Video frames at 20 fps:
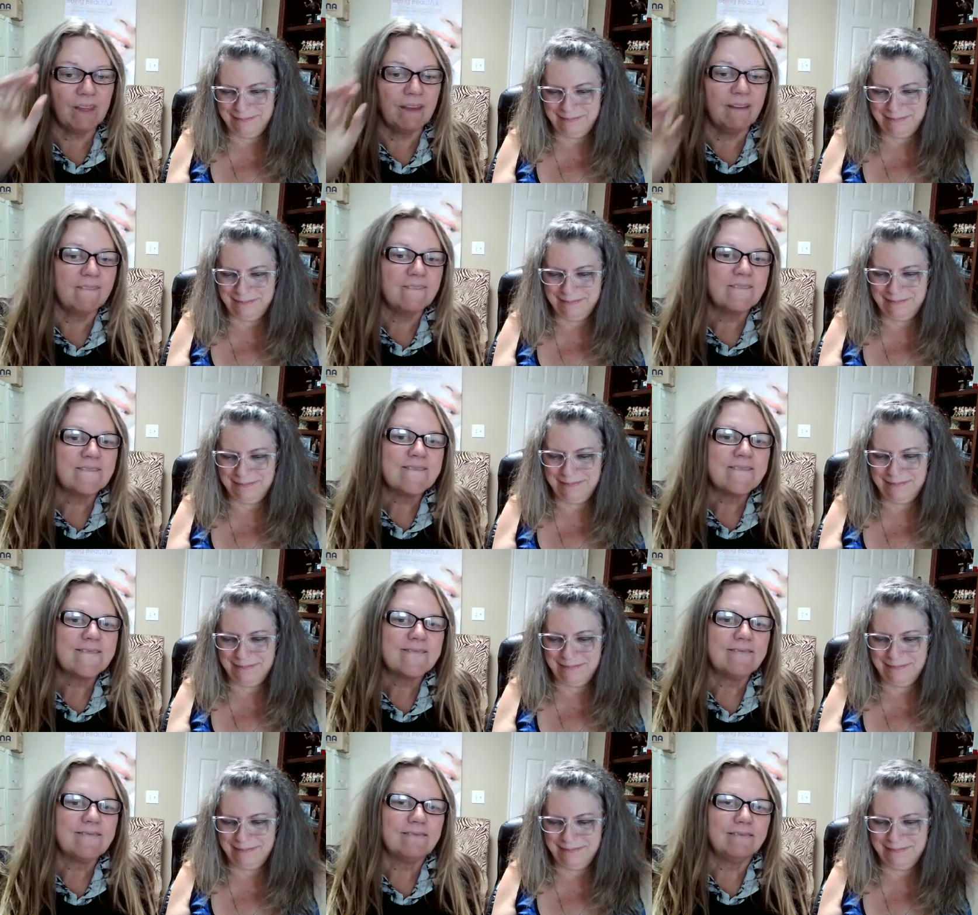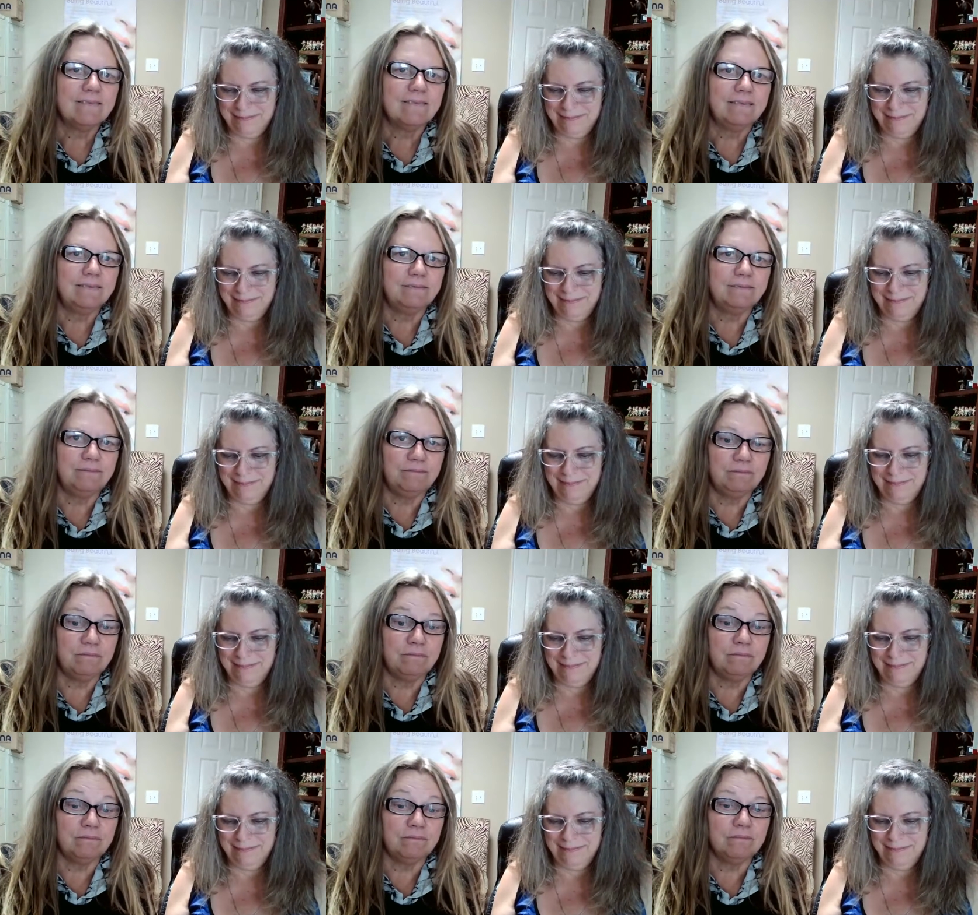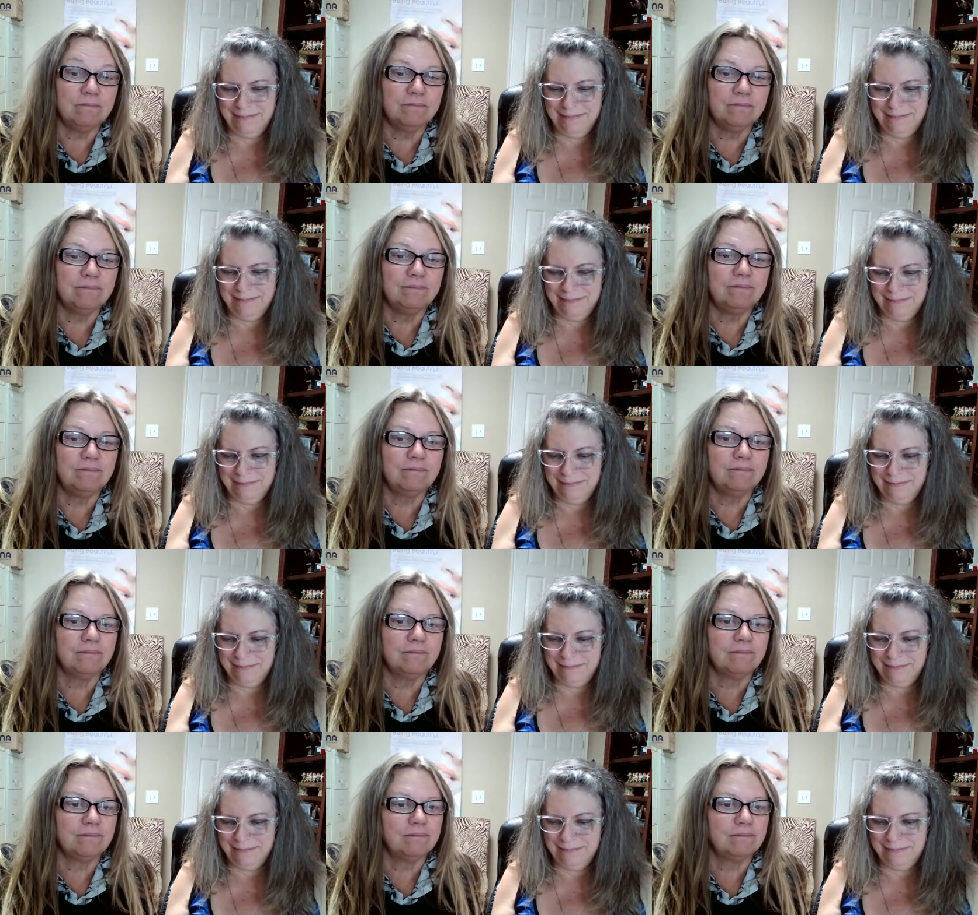
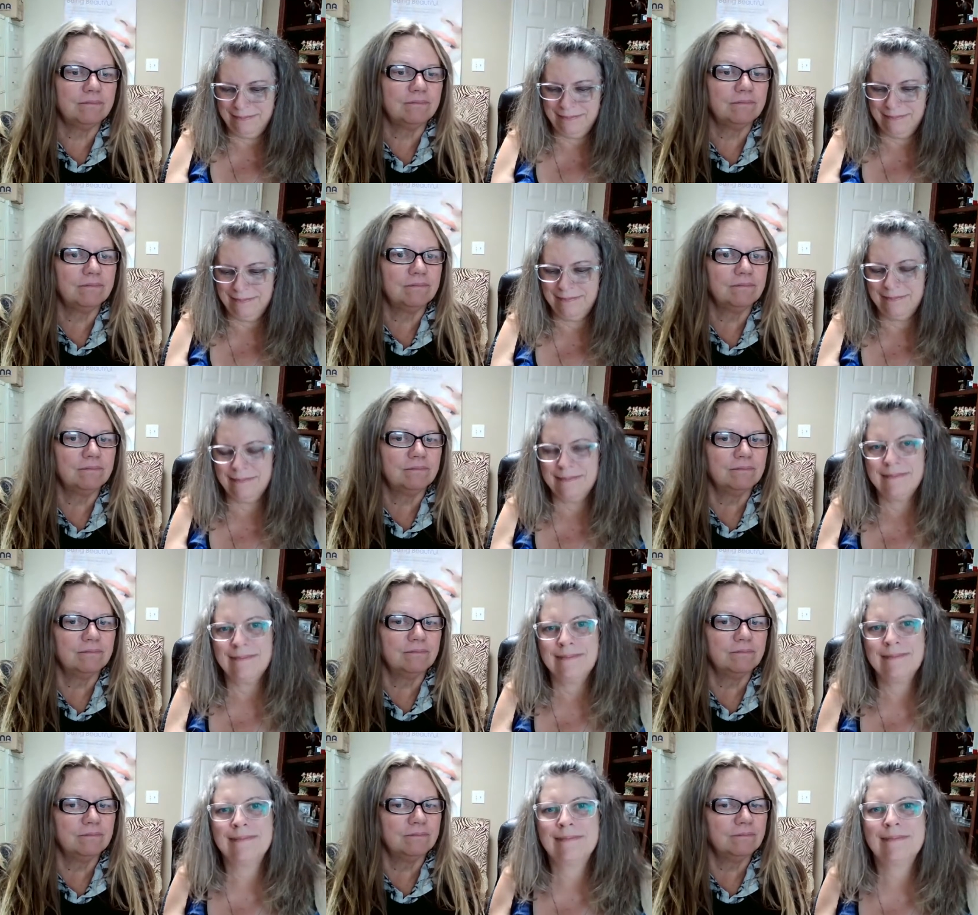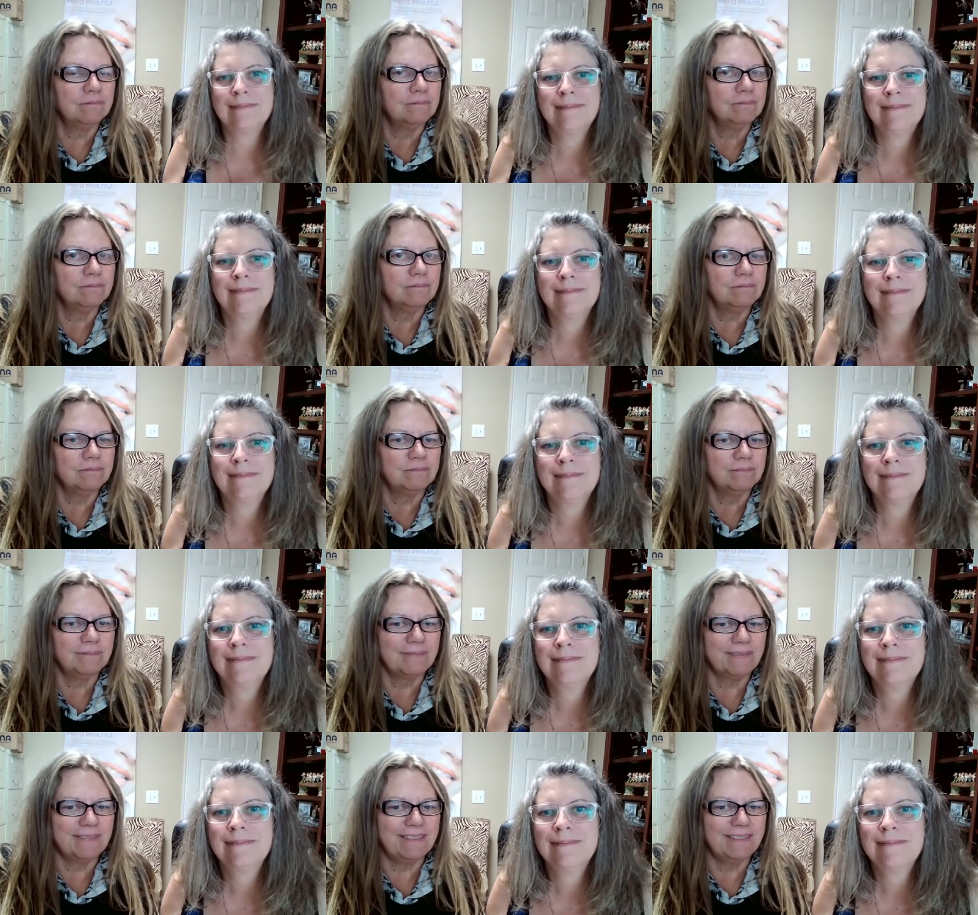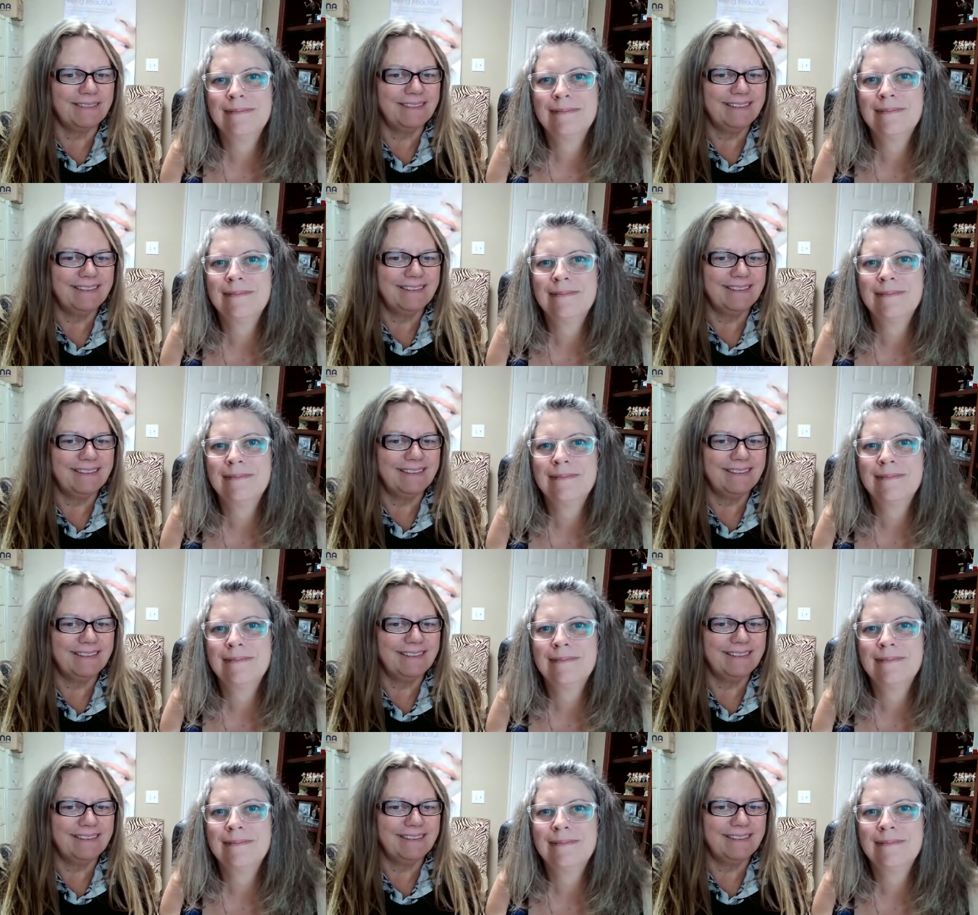(no one is talking)